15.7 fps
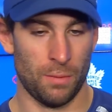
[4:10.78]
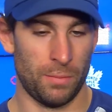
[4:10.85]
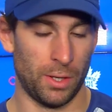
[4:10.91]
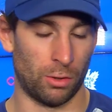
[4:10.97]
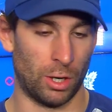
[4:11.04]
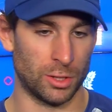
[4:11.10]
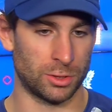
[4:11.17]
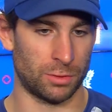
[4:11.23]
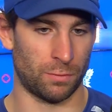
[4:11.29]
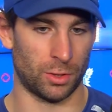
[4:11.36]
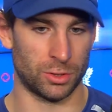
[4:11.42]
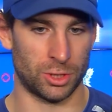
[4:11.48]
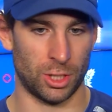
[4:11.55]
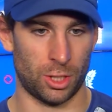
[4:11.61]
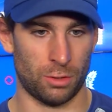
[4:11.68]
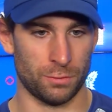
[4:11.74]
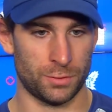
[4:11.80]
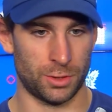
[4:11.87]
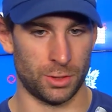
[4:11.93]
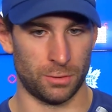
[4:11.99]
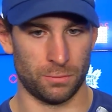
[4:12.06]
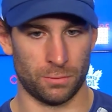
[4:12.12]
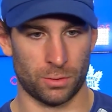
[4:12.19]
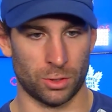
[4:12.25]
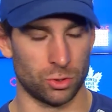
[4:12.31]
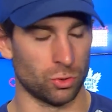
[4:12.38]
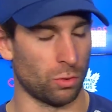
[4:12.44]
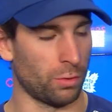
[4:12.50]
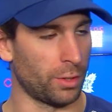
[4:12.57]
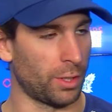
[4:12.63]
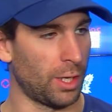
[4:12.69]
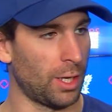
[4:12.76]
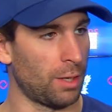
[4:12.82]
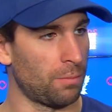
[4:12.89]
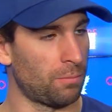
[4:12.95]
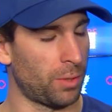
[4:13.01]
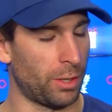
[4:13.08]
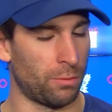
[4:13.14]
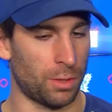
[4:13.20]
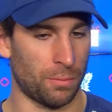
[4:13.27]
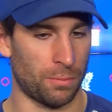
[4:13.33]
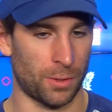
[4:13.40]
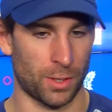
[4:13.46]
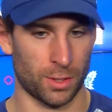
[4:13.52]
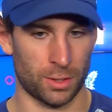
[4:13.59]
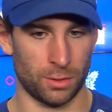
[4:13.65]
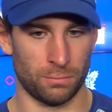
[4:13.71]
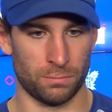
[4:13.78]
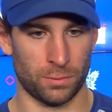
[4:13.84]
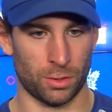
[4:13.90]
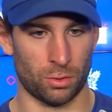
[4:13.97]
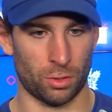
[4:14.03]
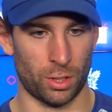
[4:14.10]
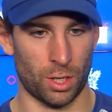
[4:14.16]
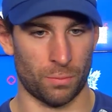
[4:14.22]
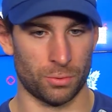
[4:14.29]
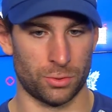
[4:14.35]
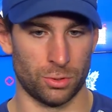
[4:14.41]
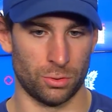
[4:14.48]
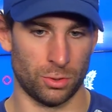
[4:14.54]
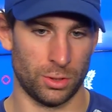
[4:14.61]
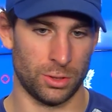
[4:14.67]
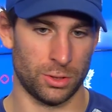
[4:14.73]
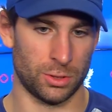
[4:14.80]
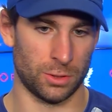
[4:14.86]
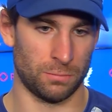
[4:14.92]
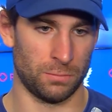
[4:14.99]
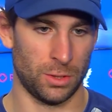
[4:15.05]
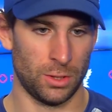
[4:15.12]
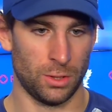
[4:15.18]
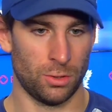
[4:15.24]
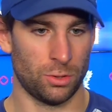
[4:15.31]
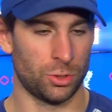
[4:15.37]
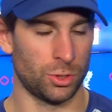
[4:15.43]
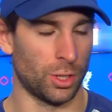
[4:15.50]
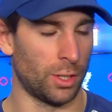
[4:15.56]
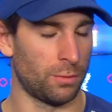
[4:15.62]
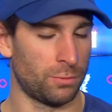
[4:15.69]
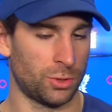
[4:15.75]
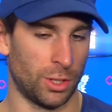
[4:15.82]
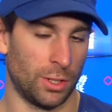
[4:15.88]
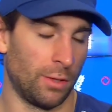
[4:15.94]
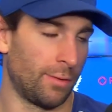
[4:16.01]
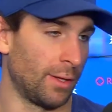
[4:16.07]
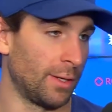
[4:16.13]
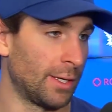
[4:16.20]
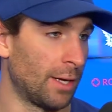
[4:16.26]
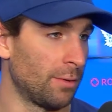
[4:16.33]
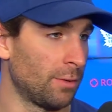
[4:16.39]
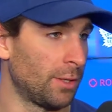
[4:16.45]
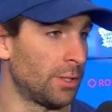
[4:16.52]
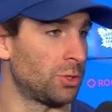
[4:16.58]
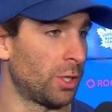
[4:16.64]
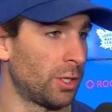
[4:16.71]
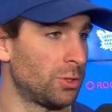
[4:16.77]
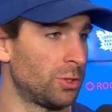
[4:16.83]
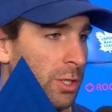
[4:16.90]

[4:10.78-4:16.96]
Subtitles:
be aggressive ourselves and control the game, play with the puck and create opportunities and shut anything down that they try to